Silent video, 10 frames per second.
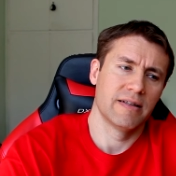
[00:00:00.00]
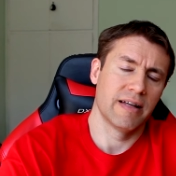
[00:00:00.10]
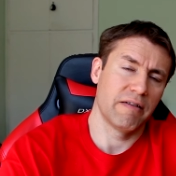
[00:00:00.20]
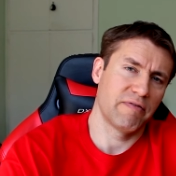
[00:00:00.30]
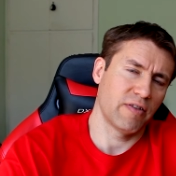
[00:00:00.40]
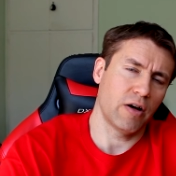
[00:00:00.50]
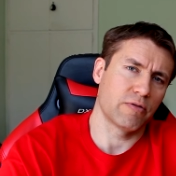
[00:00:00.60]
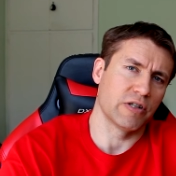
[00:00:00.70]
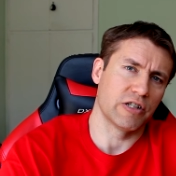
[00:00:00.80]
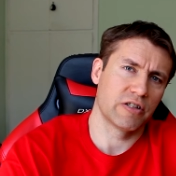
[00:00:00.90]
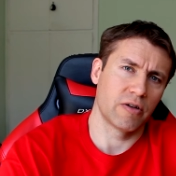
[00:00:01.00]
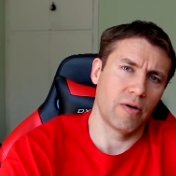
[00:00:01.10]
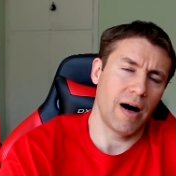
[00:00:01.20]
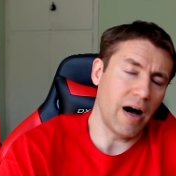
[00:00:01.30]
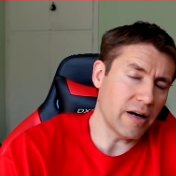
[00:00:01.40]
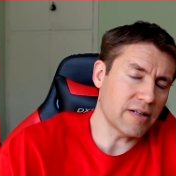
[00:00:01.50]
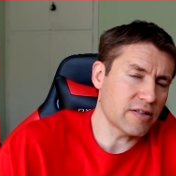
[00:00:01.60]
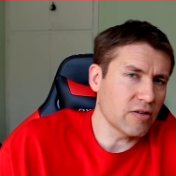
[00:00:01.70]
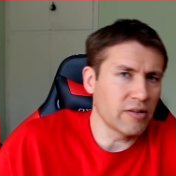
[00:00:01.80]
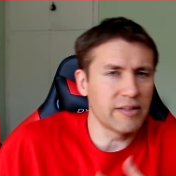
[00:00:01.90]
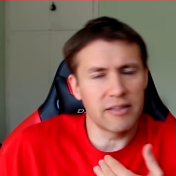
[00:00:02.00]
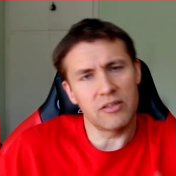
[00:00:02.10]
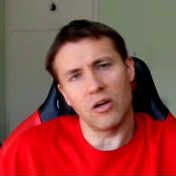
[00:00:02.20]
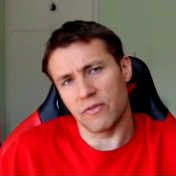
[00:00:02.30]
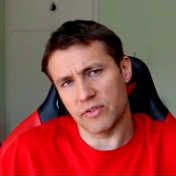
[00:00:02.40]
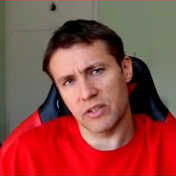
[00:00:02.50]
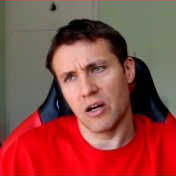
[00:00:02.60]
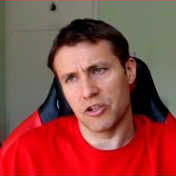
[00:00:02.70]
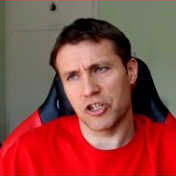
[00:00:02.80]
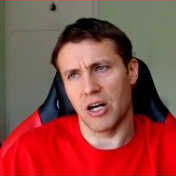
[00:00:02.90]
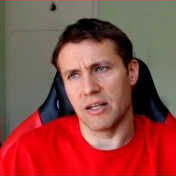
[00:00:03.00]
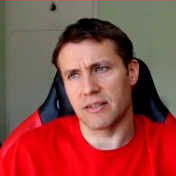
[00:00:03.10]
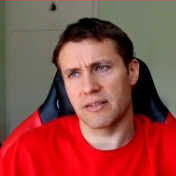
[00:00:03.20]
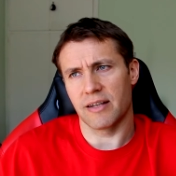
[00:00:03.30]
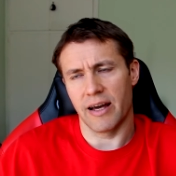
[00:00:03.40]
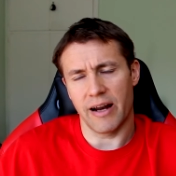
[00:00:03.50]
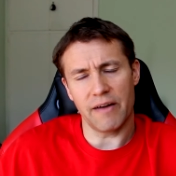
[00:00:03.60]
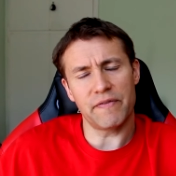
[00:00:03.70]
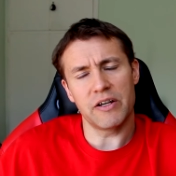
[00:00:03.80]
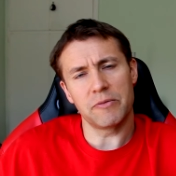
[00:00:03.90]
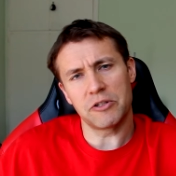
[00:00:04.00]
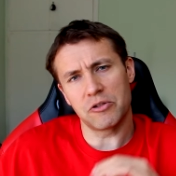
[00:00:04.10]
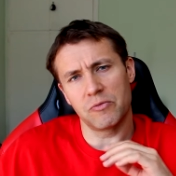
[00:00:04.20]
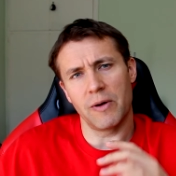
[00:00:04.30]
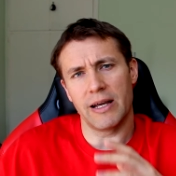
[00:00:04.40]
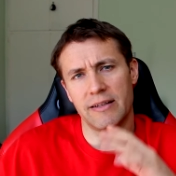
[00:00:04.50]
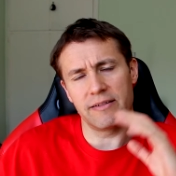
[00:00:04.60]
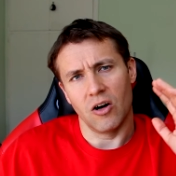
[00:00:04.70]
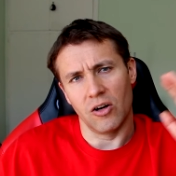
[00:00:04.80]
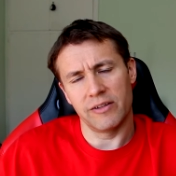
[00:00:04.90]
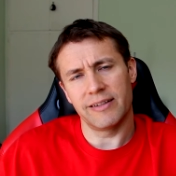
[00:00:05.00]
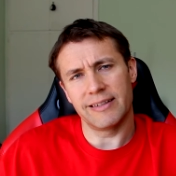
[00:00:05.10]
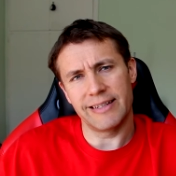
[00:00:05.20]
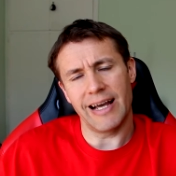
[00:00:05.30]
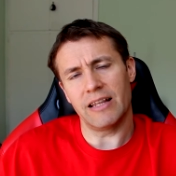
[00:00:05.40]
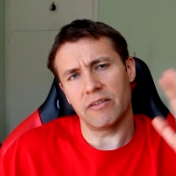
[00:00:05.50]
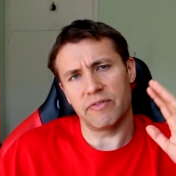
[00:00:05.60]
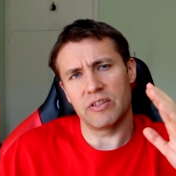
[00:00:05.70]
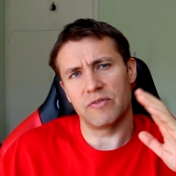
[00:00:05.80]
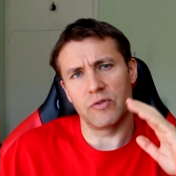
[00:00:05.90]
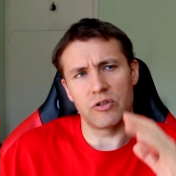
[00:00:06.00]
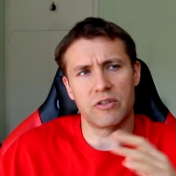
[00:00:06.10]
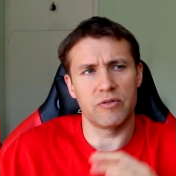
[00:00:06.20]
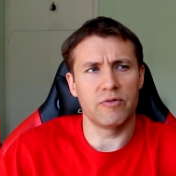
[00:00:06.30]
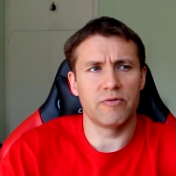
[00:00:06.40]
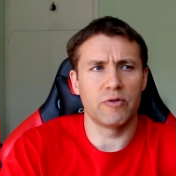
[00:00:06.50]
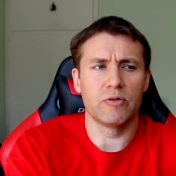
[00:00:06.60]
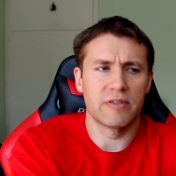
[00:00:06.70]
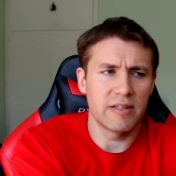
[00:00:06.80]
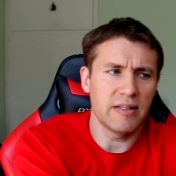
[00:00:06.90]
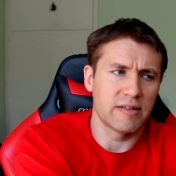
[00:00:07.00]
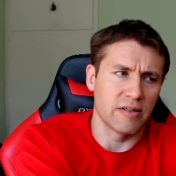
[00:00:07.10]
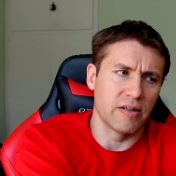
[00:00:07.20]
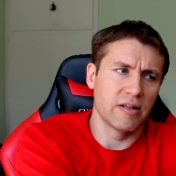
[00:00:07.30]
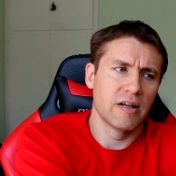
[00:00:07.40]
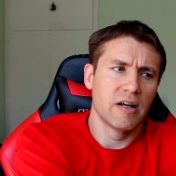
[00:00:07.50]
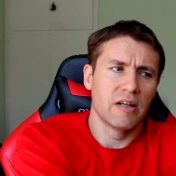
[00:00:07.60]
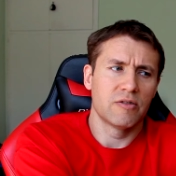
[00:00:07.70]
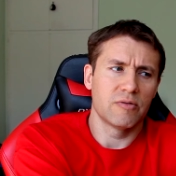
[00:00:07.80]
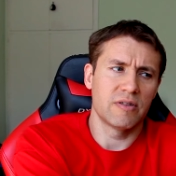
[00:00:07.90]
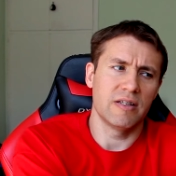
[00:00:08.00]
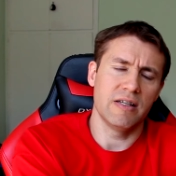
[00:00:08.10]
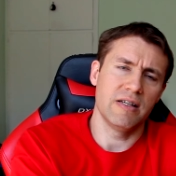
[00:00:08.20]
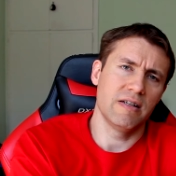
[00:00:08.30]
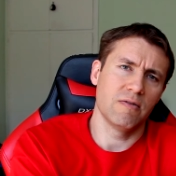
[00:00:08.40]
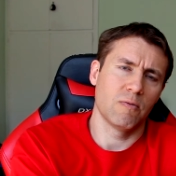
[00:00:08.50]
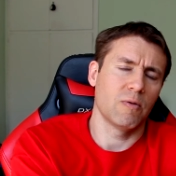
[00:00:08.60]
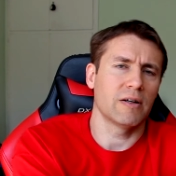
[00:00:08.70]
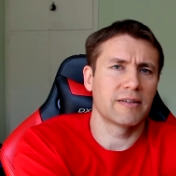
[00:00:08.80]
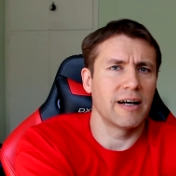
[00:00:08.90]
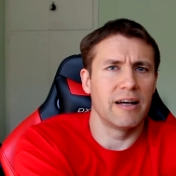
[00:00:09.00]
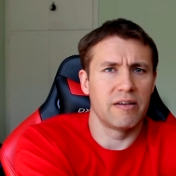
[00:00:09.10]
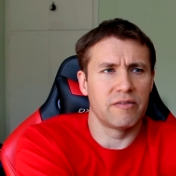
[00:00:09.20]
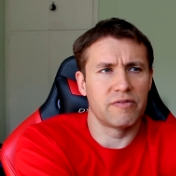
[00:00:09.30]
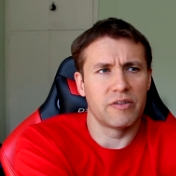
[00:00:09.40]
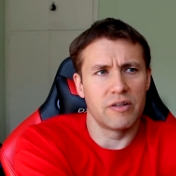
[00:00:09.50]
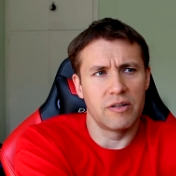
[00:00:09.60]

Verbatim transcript: they flourished. So Arne Slot deserves a chance and I think we should wait until the end of his first full season to see what kind of uh,